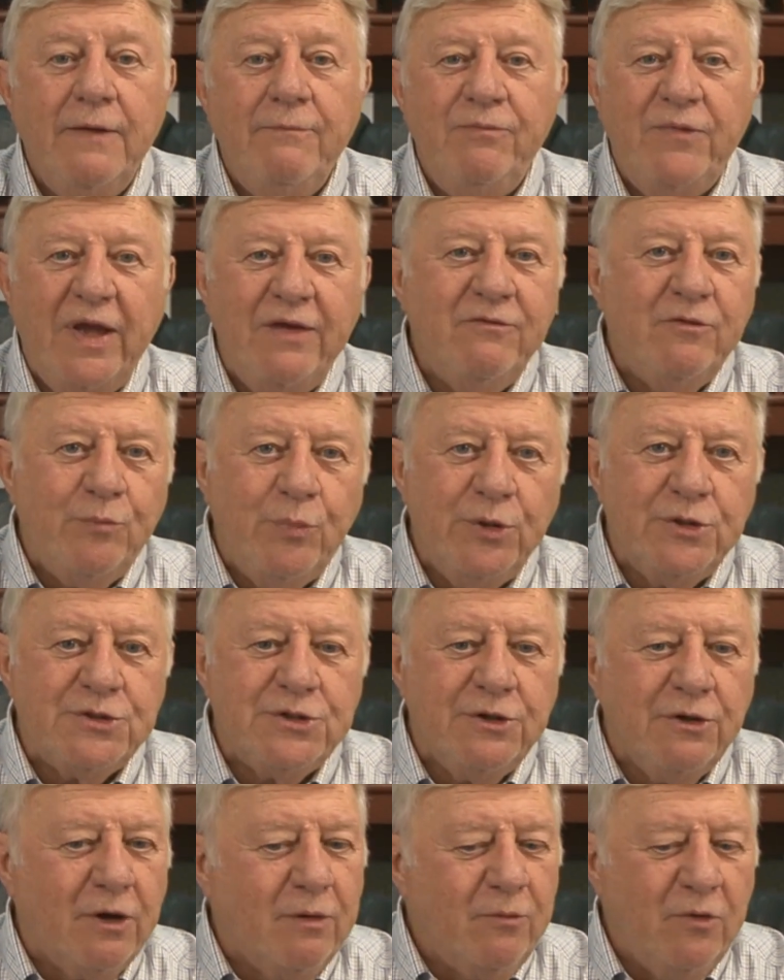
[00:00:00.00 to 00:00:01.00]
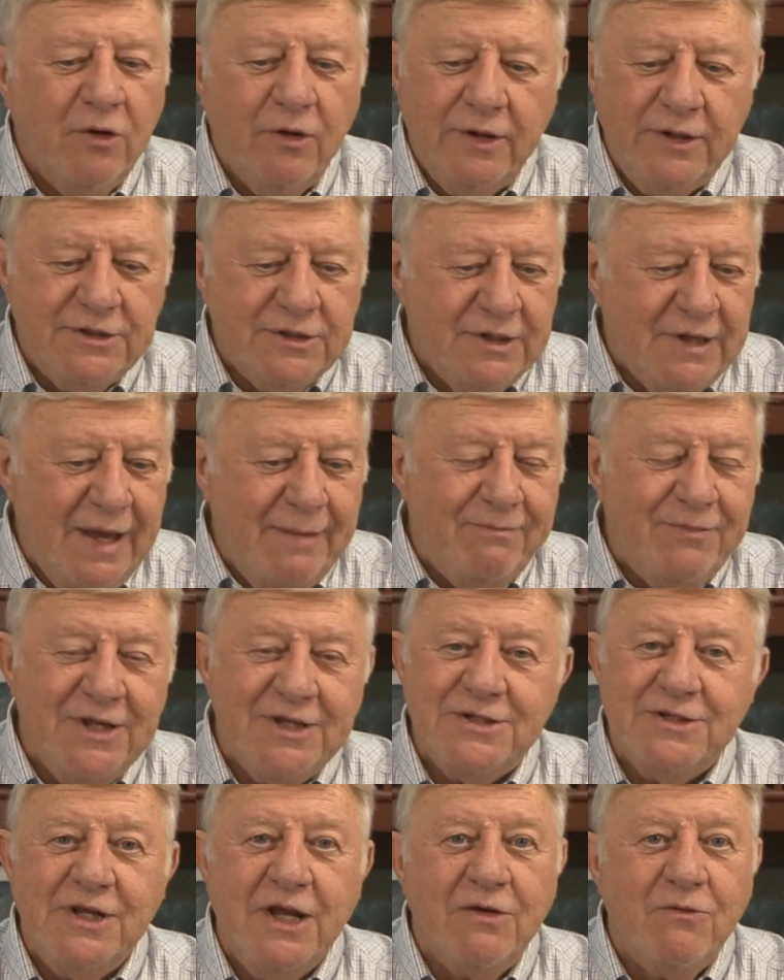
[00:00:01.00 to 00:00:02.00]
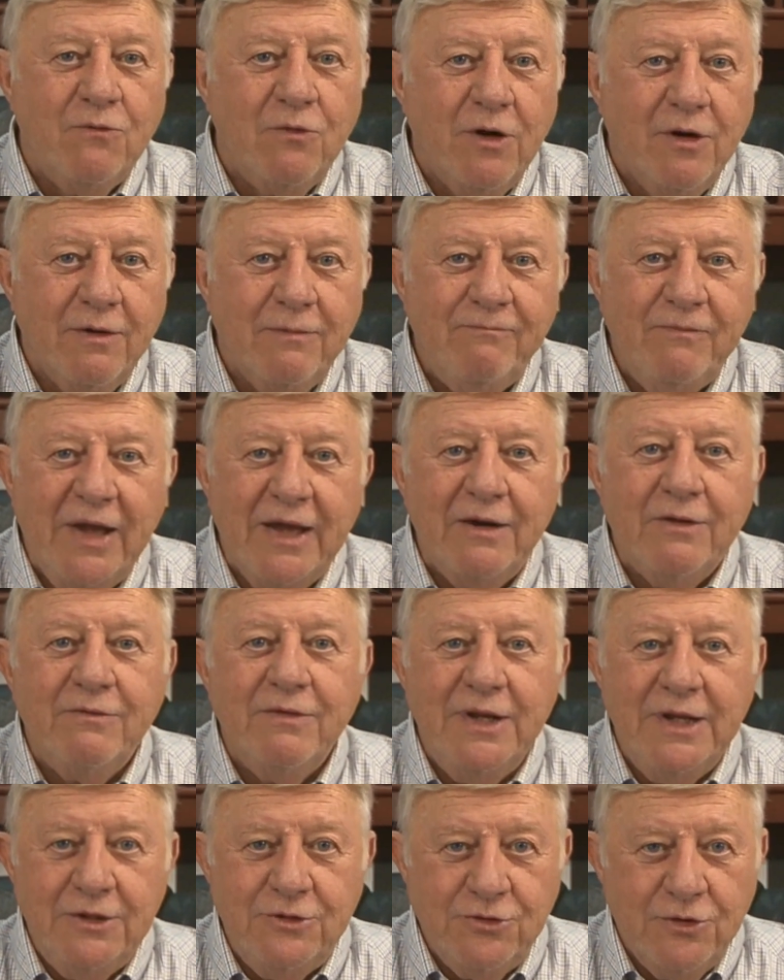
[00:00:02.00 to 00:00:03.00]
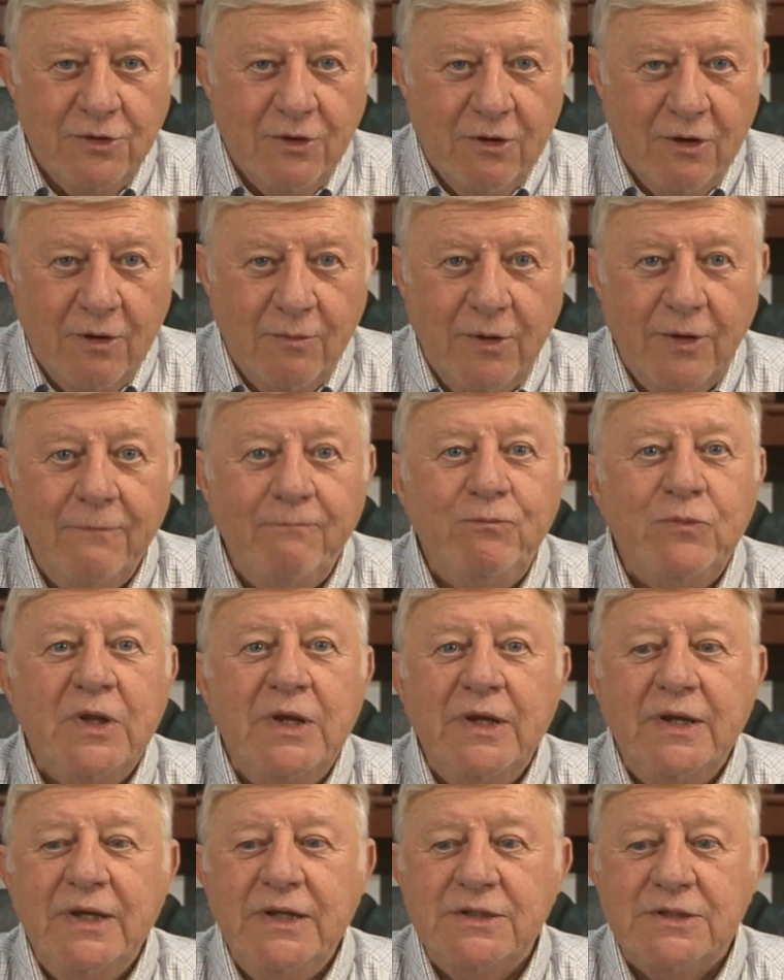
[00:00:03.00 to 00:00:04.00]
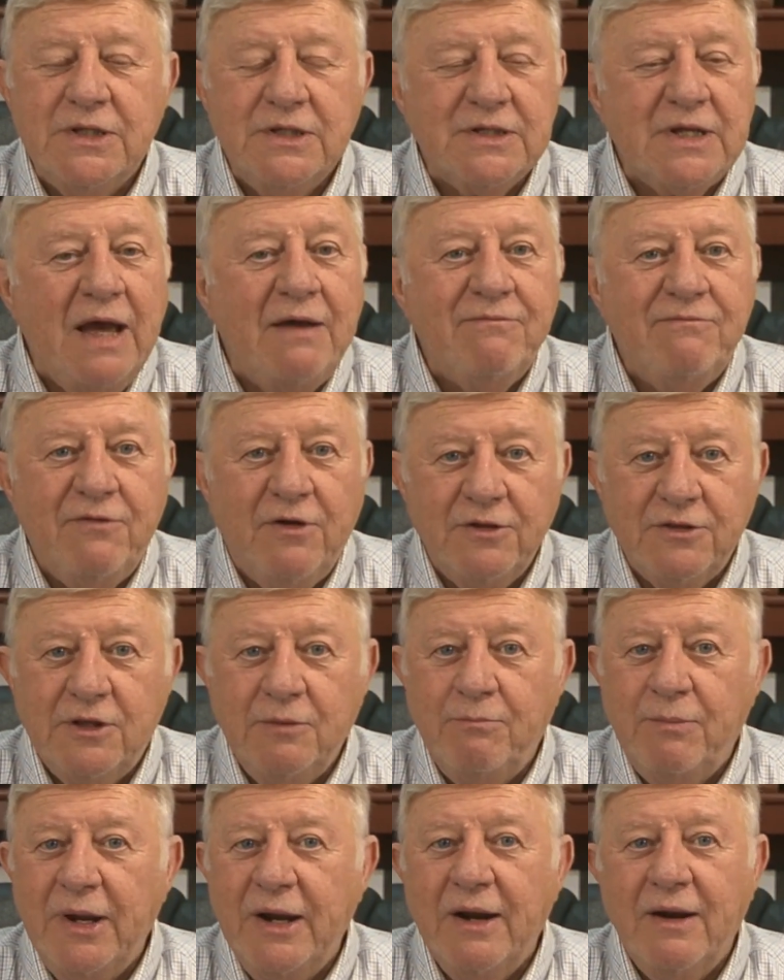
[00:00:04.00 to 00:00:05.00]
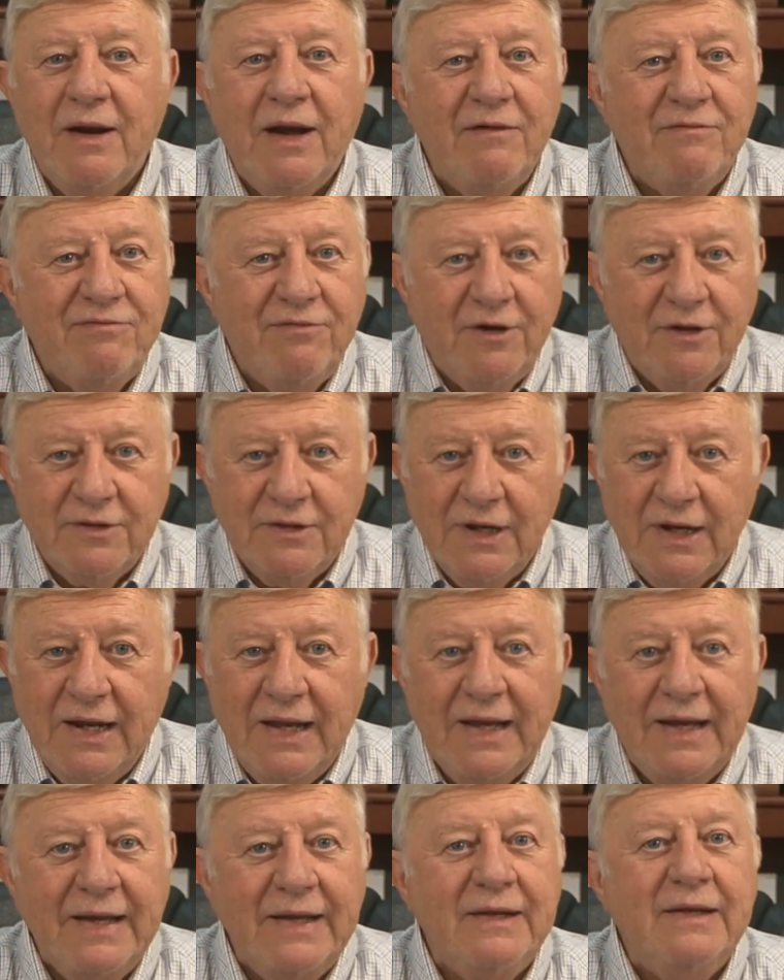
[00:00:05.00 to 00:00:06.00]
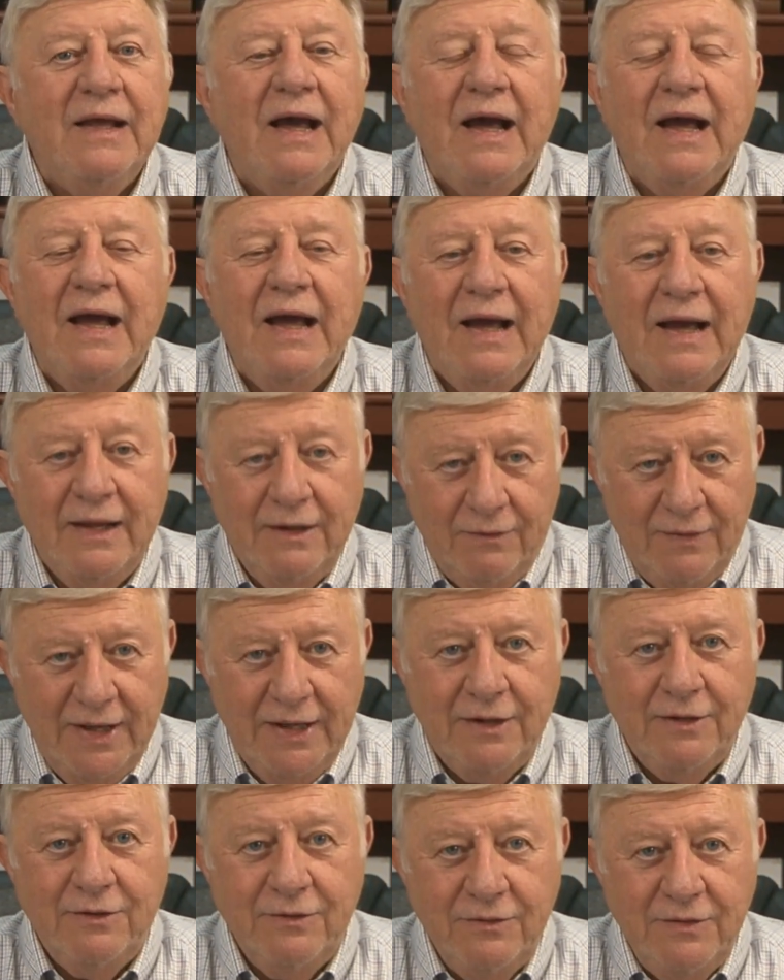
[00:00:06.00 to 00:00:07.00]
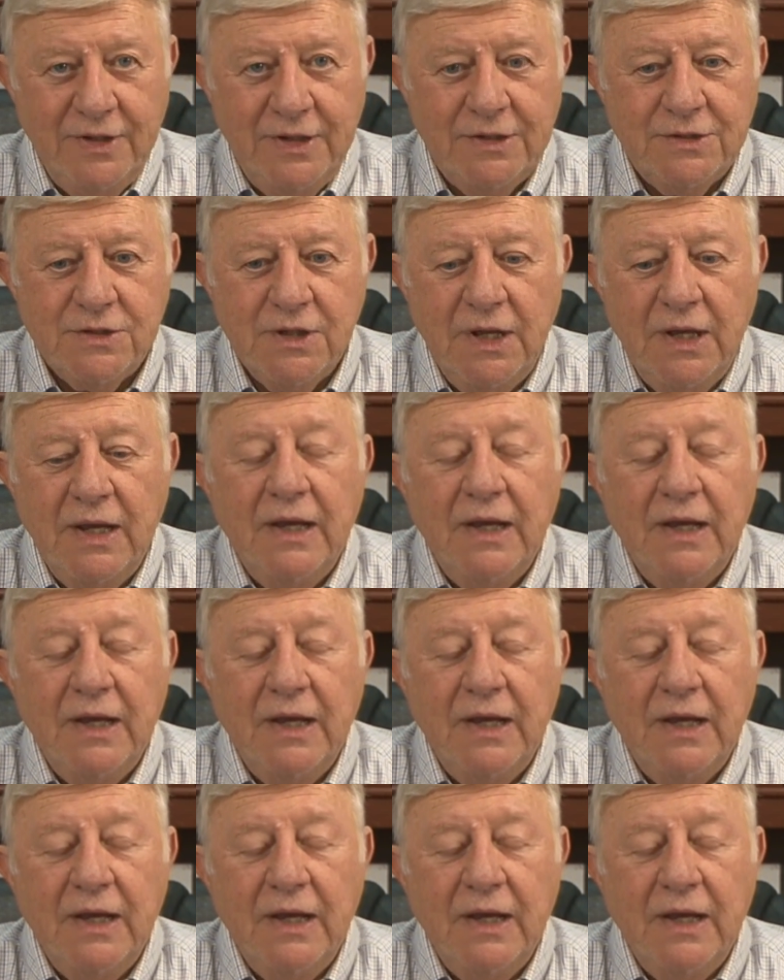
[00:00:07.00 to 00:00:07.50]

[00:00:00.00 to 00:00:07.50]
David puts the armor on. He says, oh, This doesn't work. I don't need your armor. He says, I fought the bear. I fought the lion. I, I know how to do this.